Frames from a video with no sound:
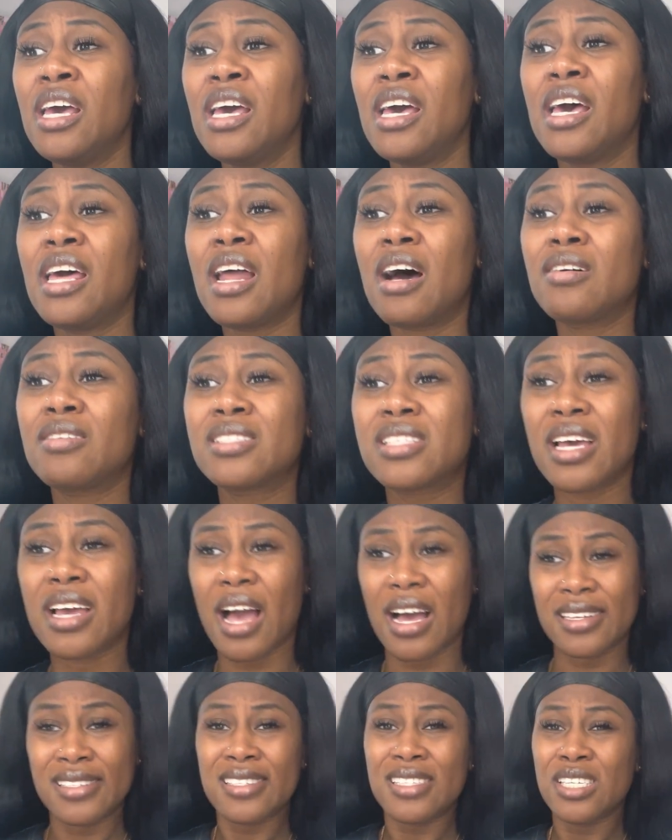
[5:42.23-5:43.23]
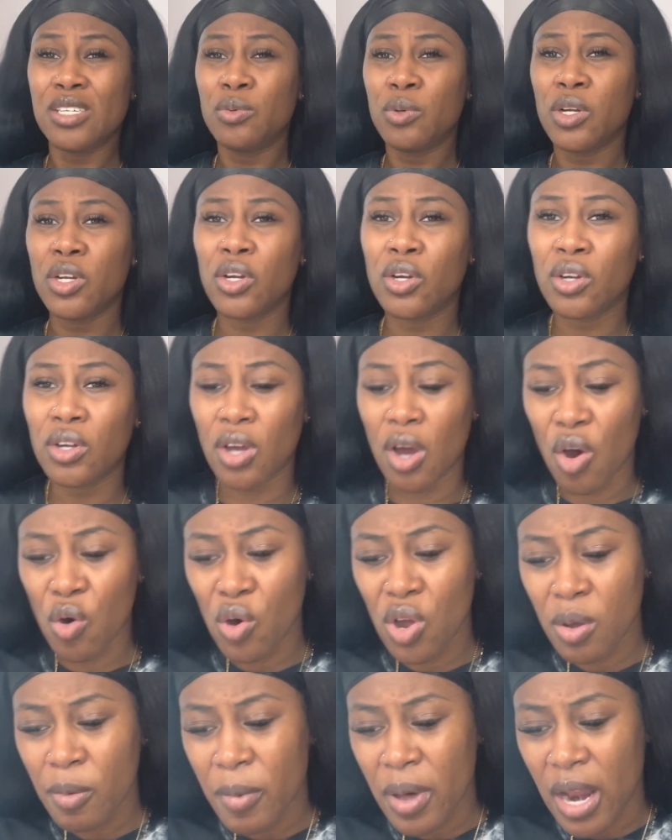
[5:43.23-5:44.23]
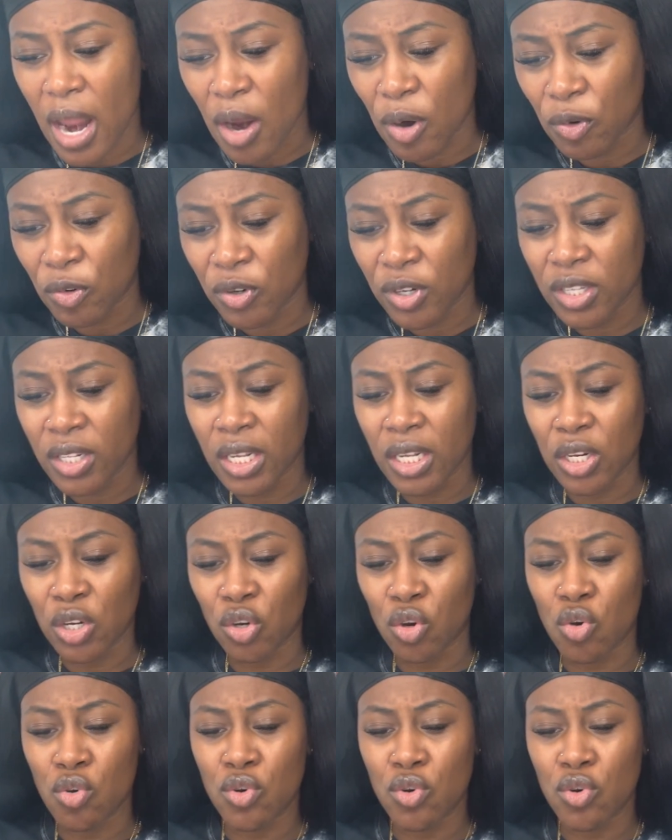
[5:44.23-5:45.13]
And I was like, I see where you're going, but I really